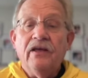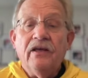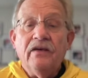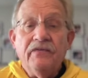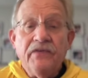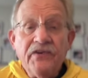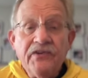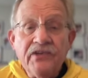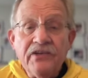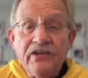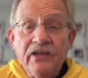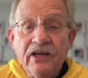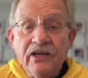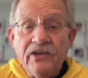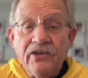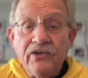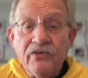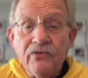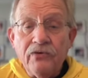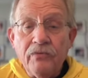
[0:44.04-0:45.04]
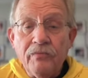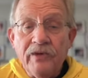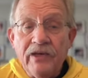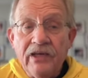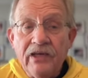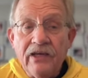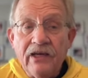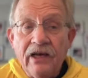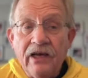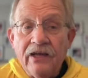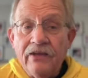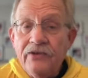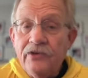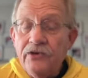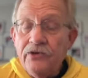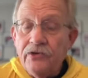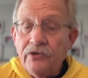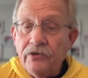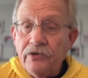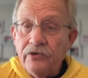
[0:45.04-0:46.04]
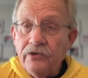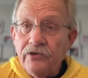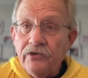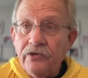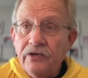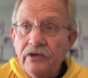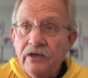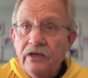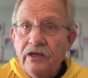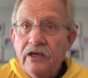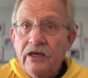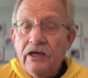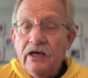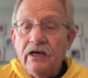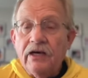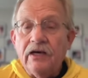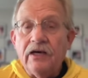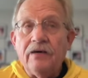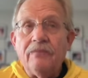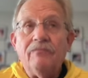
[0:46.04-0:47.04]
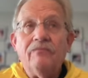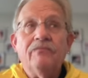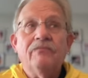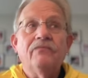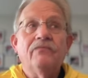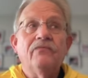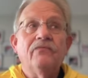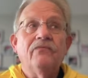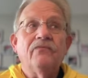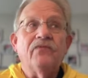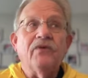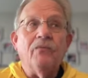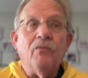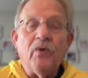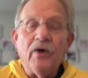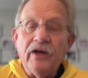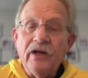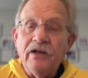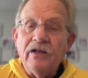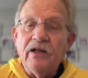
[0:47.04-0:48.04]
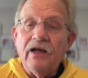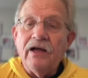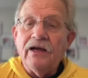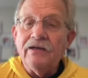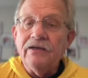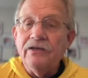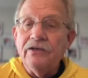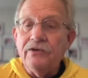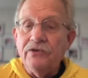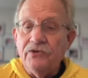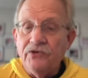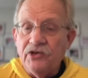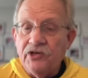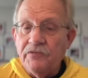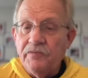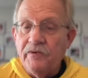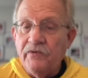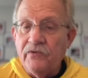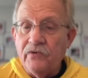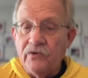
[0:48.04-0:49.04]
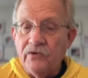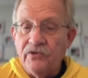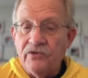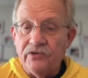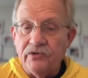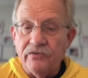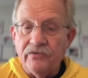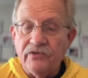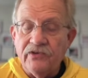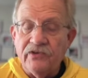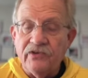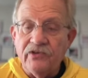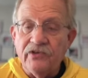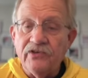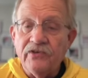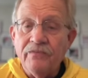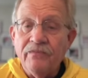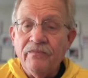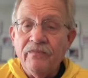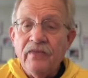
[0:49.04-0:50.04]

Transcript: Visitation will be at the church um, from 1 o'clock until just before services.